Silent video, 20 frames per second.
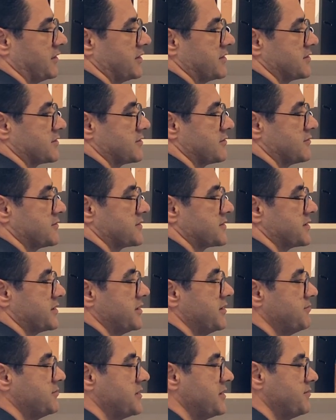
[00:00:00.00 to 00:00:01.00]
So
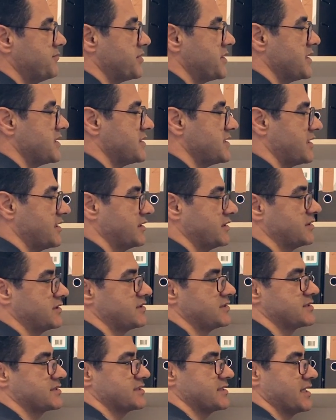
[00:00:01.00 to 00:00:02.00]
cerebral
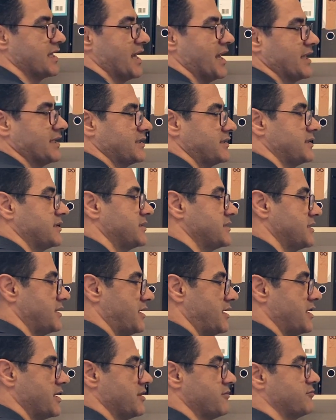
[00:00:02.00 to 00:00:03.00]
peduncles, they act like a
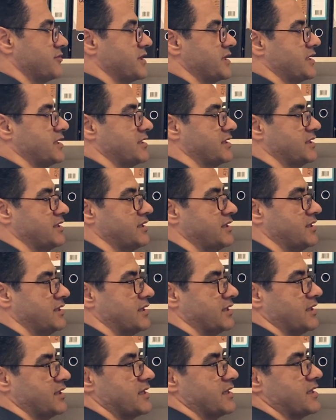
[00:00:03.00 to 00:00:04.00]
highway,
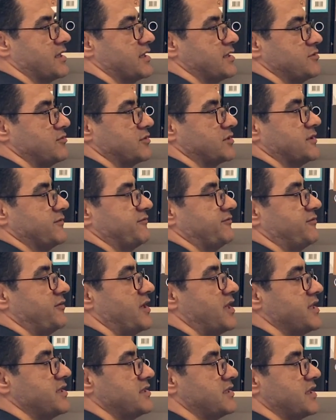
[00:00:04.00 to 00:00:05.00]
and you can
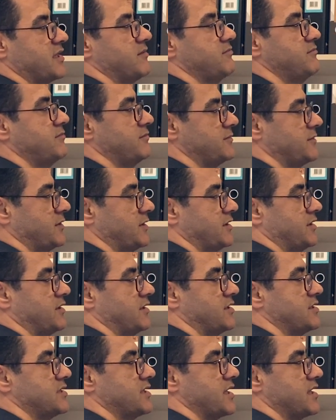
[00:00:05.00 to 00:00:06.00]
find them
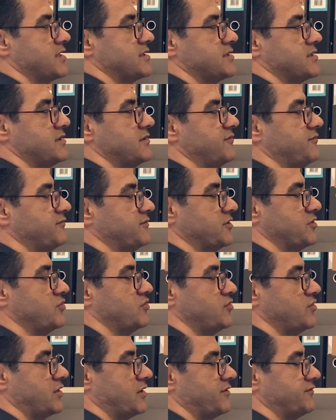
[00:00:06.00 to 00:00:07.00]
on the anterior
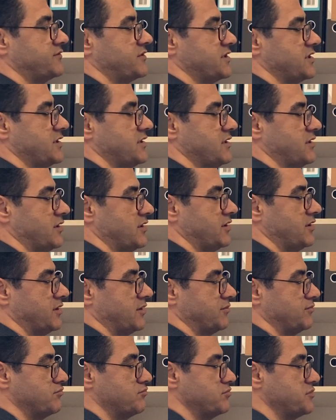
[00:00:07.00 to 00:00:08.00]
view of the
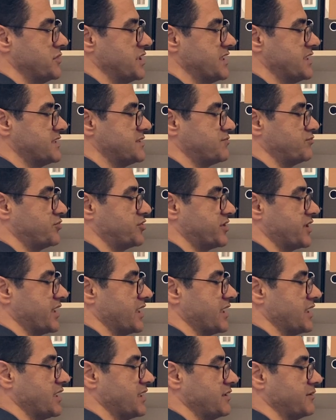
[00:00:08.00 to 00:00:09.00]

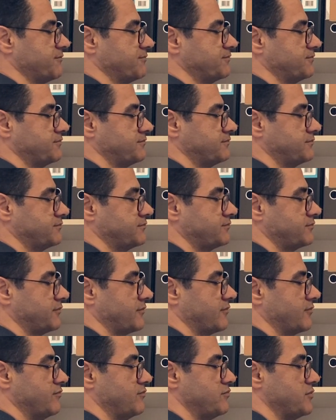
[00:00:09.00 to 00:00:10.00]
midbrain.
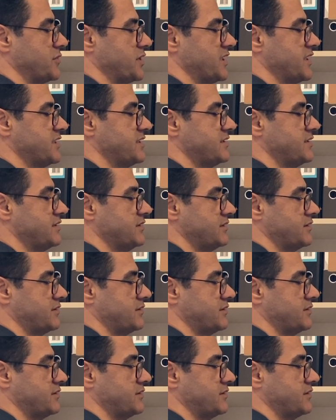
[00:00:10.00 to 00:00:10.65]
Midbrain.